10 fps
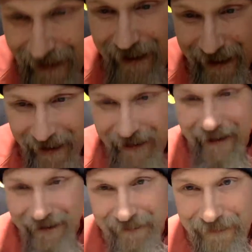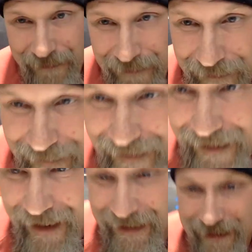Yeah.
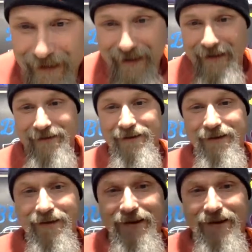Yes, it is.